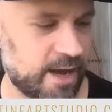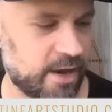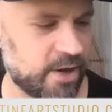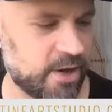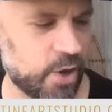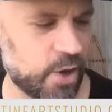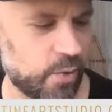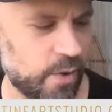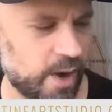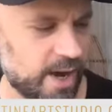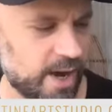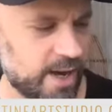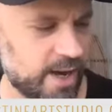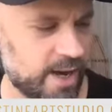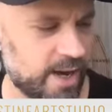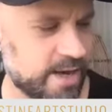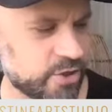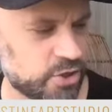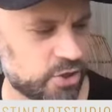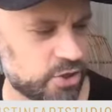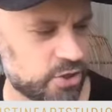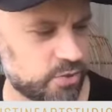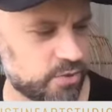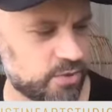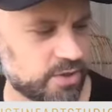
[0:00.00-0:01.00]
i don't know why i
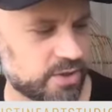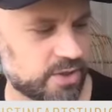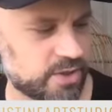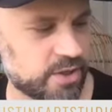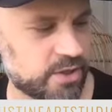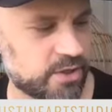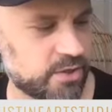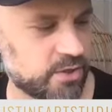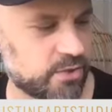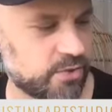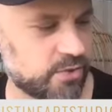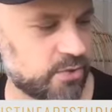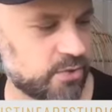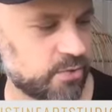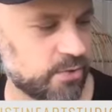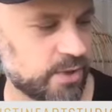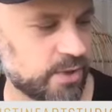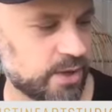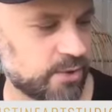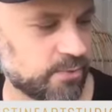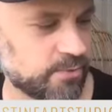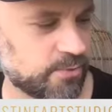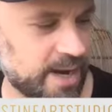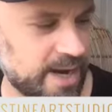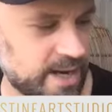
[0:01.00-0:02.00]
didn't choose to do
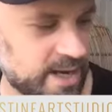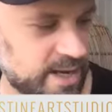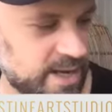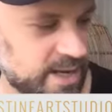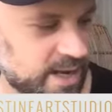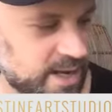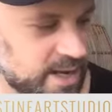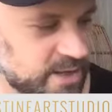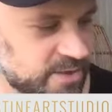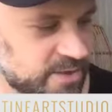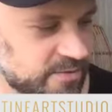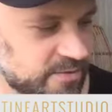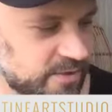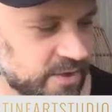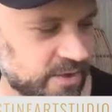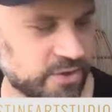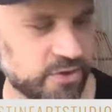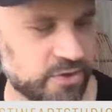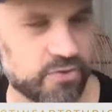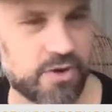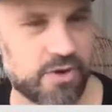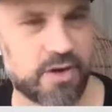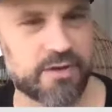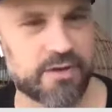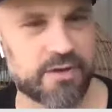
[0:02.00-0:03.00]
like writing i just
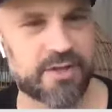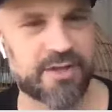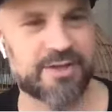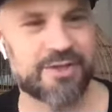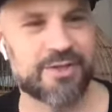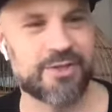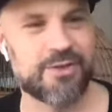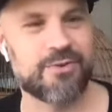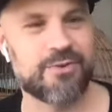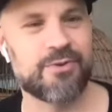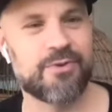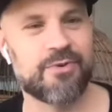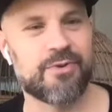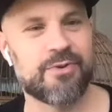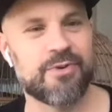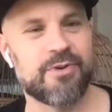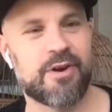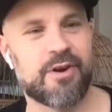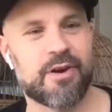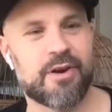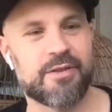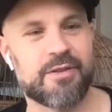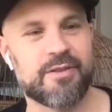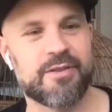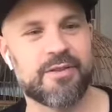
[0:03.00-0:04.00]
felt drawn to do
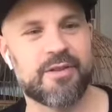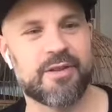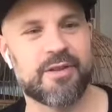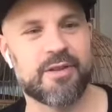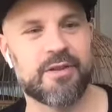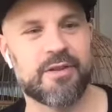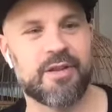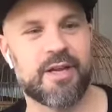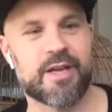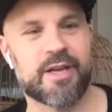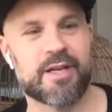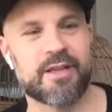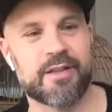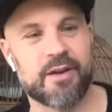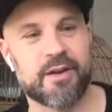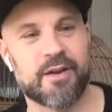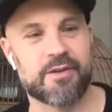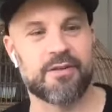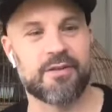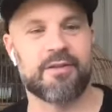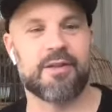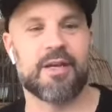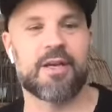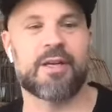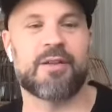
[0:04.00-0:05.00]
the like the
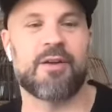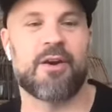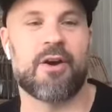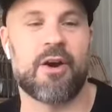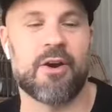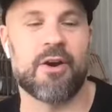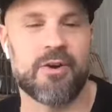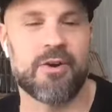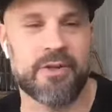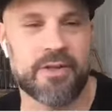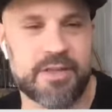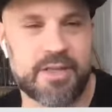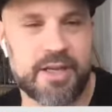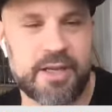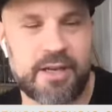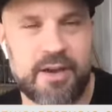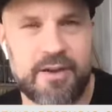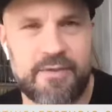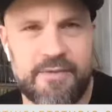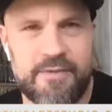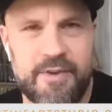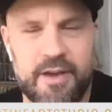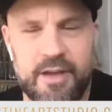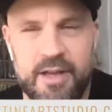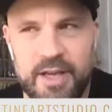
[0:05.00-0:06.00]
like the arts like
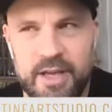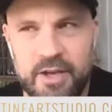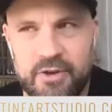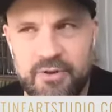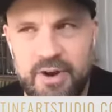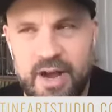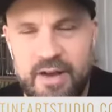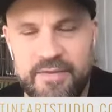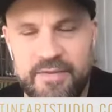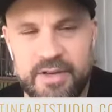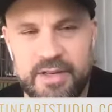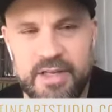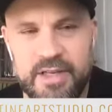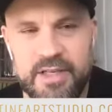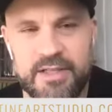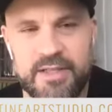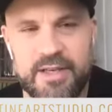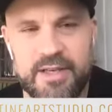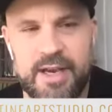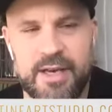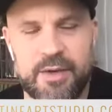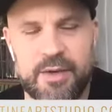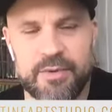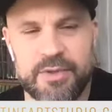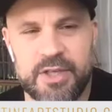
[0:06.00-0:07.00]
i felt like graphic
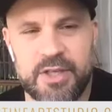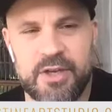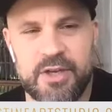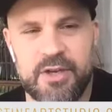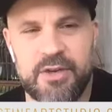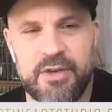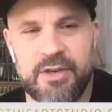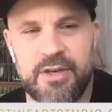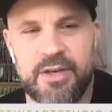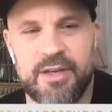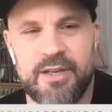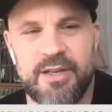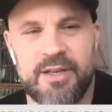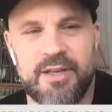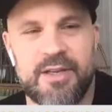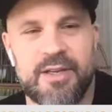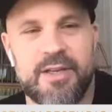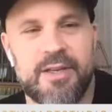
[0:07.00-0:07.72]
design was a good